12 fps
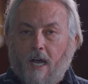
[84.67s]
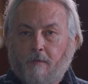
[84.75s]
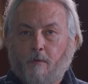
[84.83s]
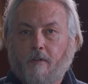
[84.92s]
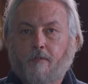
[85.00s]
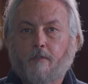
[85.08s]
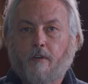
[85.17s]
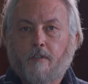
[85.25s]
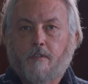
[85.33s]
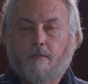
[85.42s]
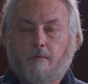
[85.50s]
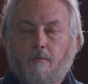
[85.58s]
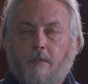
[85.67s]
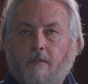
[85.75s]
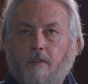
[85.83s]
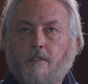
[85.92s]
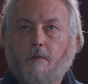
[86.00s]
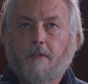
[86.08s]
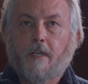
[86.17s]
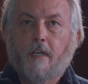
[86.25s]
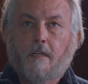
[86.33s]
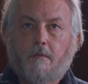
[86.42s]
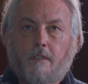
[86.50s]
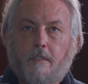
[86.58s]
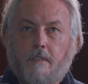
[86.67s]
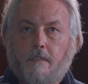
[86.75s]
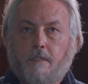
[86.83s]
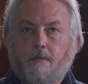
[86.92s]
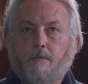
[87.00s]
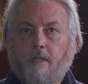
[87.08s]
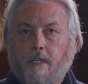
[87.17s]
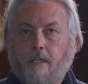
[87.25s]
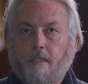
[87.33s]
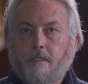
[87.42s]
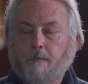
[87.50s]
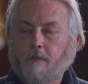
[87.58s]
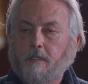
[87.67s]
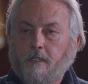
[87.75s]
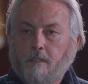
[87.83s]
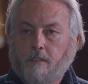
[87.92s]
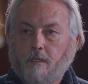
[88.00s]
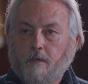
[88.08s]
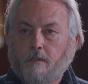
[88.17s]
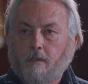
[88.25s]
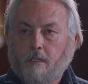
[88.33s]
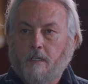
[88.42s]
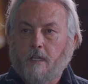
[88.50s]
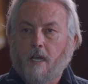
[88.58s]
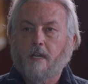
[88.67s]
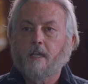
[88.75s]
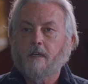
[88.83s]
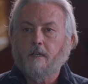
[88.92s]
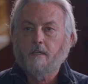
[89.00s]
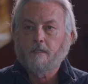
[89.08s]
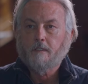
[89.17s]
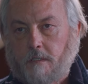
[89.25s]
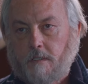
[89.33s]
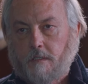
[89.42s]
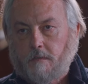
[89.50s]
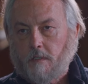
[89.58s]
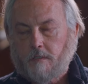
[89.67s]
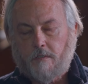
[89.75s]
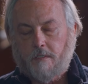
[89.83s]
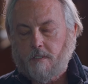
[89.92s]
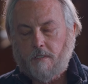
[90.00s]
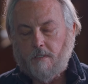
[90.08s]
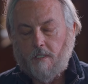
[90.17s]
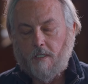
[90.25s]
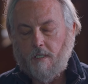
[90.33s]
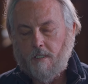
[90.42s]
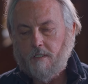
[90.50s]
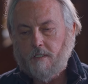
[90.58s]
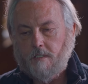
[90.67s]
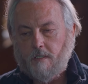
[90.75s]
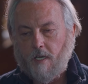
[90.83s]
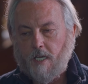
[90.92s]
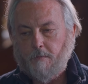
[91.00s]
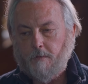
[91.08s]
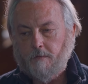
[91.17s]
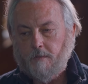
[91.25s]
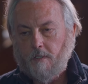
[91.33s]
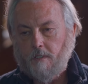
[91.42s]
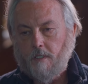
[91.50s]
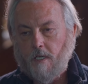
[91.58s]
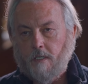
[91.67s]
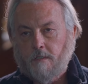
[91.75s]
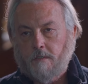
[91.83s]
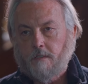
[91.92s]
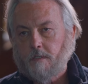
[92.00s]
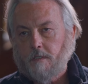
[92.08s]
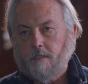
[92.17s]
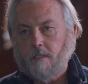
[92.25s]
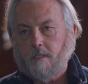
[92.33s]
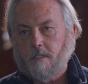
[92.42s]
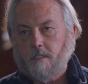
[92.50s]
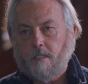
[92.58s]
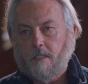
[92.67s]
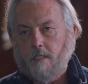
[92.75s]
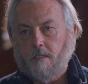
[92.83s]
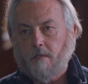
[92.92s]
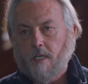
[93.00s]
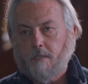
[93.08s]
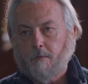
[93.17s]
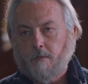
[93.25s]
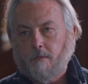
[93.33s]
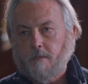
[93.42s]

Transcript: I worked with Russell. Me and Russell worked together, what, 20-something years ago on Gladiator. Russell's, he's incredible, you know? He's just incredible.